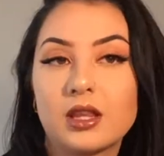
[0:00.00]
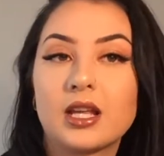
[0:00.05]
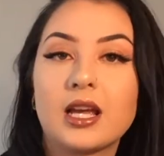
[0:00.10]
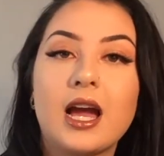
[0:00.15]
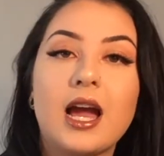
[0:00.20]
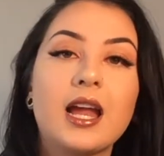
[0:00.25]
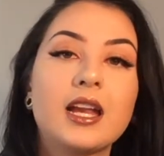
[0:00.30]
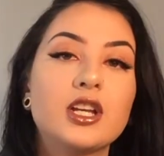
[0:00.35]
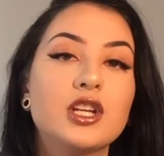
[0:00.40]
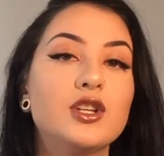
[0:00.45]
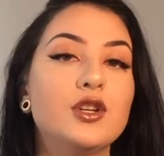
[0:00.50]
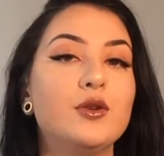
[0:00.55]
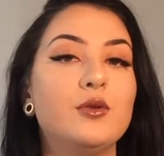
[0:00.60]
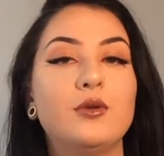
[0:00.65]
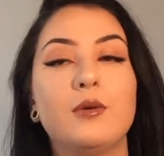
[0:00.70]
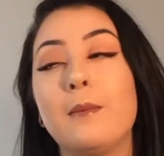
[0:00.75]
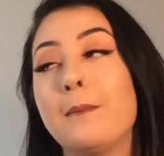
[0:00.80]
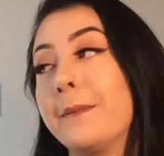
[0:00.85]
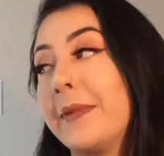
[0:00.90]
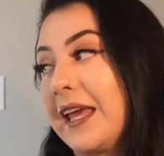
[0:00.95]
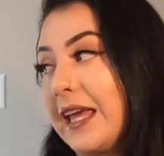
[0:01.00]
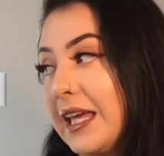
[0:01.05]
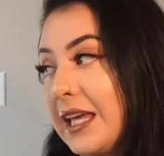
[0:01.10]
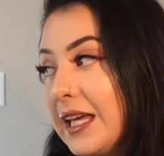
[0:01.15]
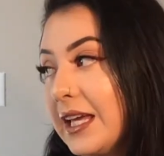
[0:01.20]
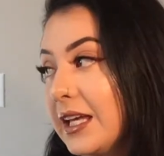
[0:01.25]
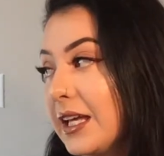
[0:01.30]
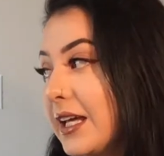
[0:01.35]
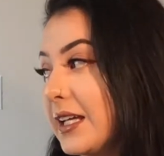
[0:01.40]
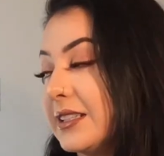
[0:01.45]
kind of new to
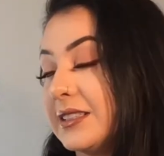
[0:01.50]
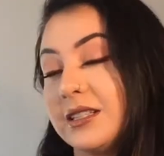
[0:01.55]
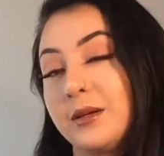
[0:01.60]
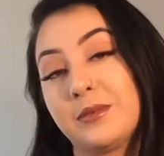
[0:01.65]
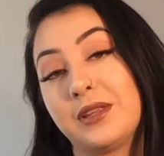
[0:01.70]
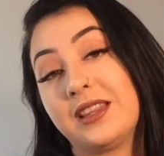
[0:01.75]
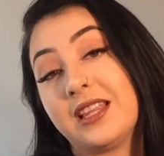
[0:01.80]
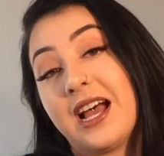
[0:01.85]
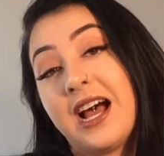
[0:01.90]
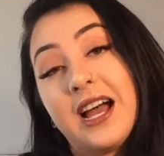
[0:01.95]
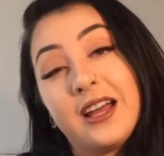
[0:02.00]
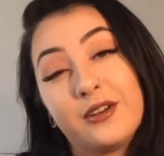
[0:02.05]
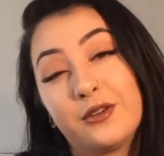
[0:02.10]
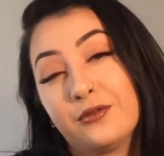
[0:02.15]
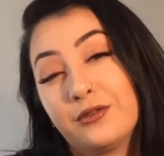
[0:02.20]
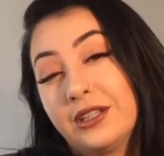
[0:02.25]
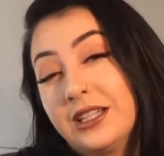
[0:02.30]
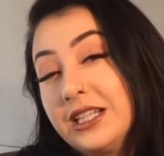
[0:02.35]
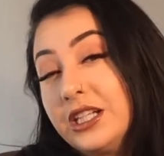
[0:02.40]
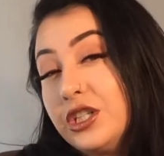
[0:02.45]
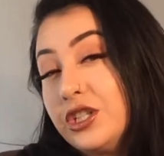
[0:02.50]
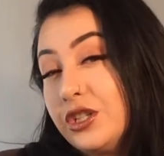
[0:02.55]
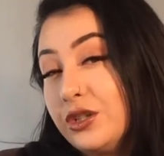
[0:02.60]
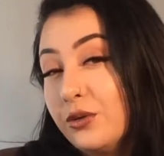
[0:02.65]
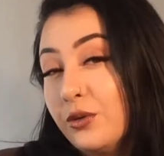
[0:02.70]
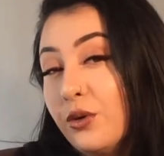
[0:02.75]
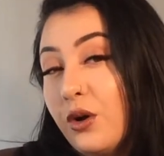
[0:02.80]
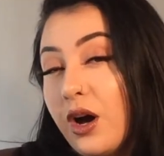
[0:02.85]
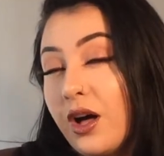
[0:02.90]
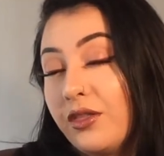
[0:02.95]
me and something that I don't really
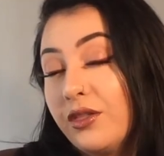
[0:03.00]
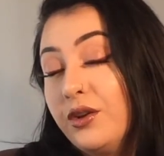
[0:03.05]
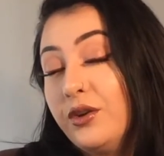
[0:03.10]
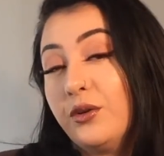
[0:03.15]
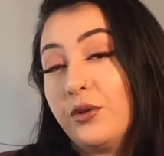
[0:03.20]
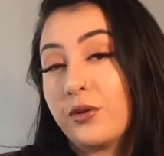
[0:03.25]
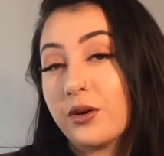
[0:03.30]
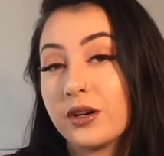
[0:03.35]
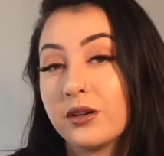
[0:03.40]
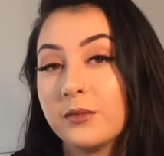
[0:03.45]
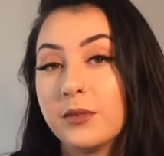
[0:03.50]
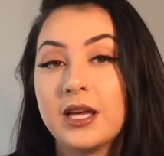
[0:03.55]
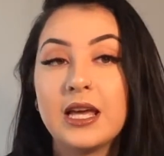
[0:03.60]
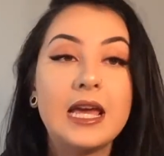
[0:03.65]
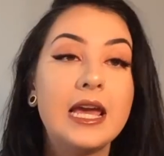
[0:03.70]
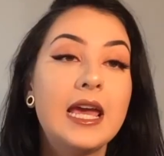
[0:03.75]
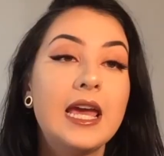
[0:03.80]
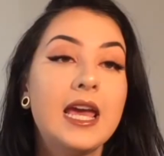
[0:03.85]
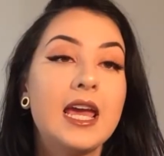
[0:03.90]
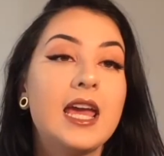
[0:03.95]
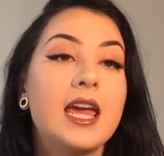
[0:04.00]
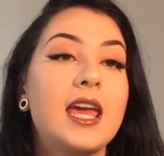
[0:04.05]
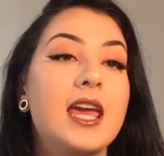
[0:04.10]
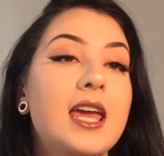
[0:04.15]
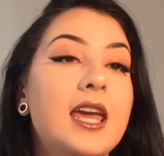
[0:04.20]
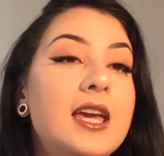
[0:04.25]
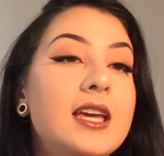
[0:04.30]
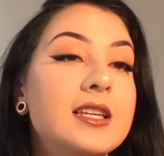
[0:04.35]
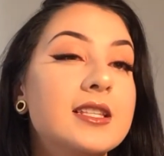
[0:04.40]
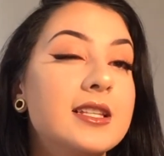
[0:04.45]
do on the norm
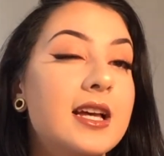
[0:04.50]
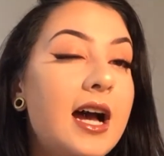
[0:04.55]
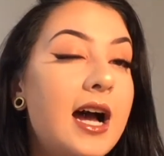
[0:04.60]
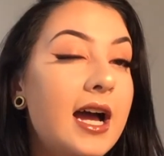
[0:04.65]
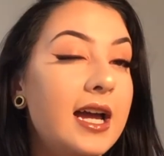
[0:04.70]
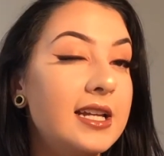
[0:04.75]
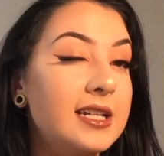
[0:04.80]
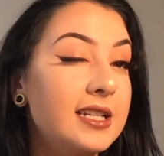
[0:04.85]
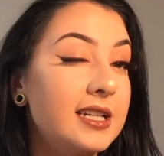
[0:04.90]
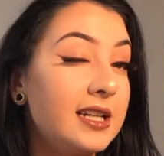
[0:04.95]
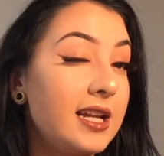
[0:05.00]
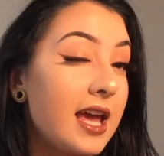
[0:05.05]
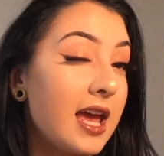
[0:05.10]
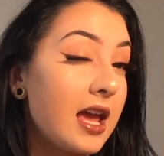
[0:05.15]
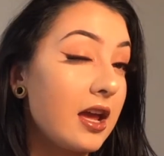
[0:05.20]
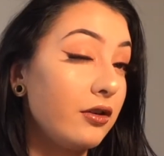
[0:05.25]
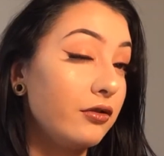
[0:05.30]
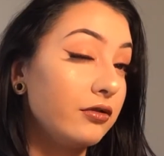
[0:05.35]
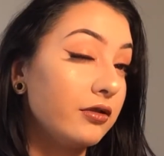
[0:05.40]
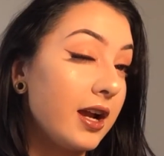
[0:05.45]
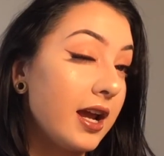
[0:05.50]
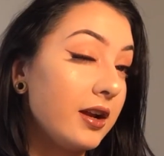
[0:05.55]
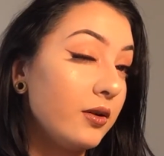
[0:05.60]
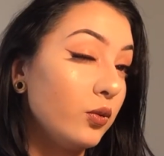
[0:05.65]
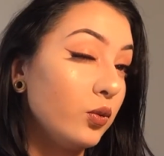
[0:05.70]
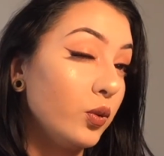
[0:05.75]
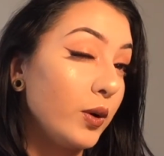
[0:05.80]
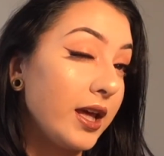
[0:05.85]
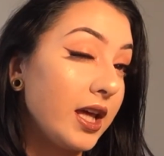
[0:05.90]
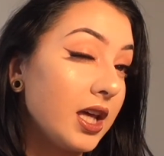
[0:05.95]
is I did a
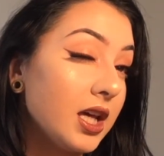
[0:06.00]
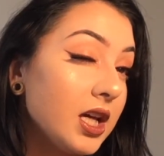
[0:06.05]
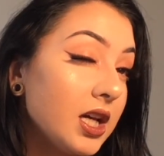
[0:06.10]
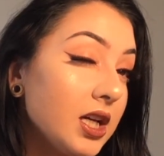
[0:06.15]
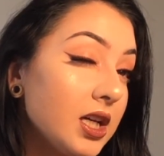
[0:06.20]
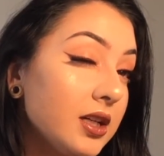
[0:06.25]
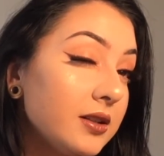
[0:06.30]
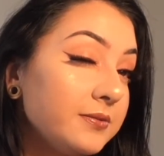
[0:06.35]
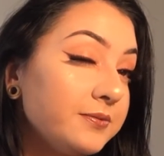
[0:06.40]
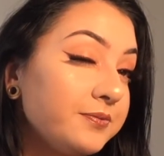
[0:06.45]
red wing